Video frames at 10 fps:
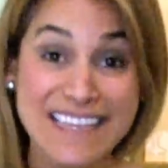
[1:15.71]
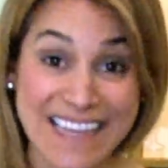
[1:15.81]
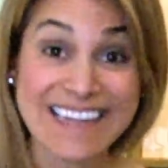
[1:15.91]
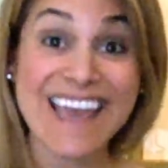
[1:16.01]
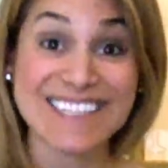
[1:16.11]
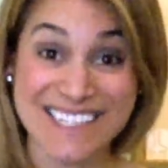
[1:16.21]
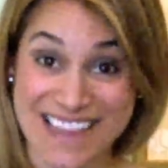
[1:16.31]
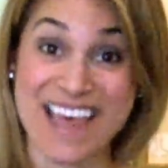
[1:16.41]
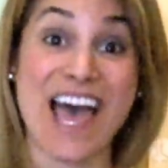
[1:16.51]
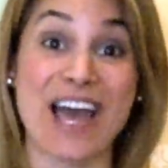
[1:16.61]

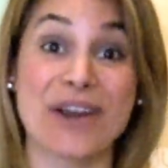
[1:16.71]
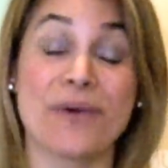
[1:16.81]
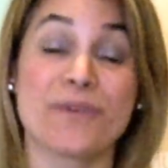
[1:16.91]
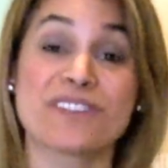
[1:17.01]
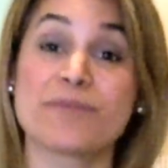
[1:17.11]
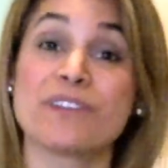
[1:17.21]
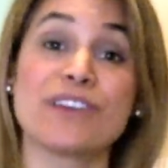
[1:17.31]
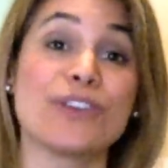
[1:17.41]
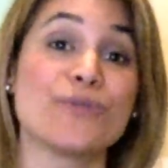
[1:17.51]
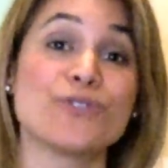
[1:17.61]
connect that with something
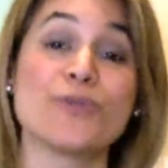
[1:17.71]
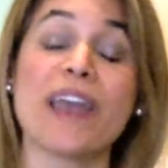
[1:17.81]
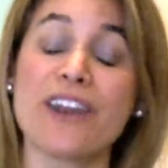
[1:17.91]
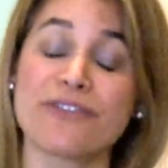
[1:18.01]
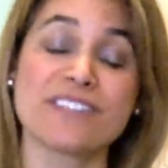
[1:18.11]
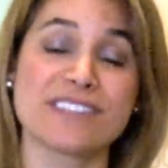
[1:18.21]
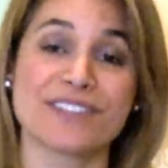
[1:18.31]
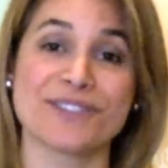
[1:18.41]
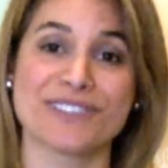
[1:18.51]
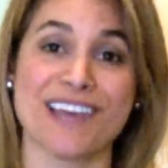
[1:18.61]
that you do every
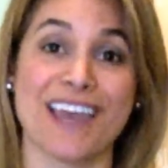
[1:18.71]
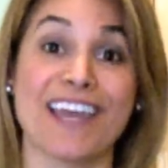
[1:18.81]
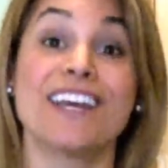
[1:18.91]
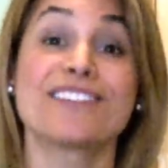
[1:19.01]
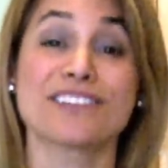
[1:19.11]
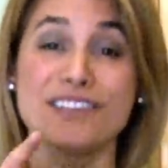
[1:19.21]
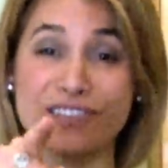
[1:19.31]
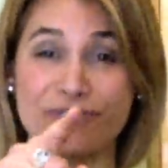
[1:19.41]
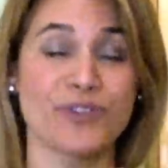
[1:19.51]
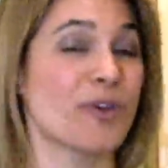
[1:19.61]
single day to
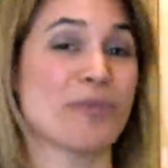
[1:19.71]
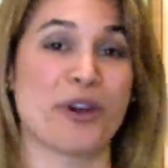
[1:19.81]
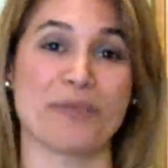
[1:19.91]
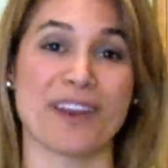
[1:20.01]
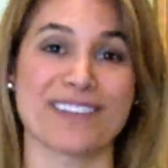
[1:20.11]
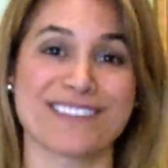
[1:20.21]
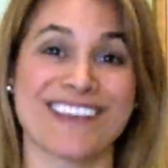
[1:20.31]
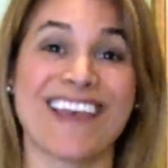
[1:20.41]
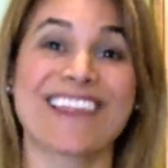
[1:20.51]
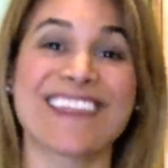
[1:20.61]
live your purpose.
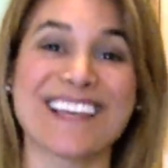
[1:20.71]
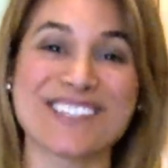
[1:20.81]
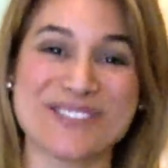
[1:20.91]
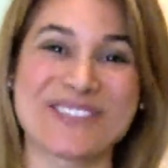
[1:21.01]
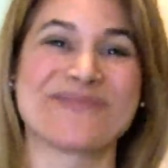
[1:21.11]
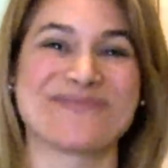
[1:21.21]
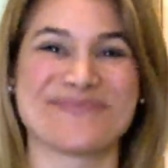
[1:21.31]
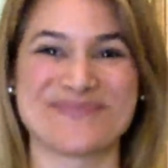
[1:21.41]
Thanks.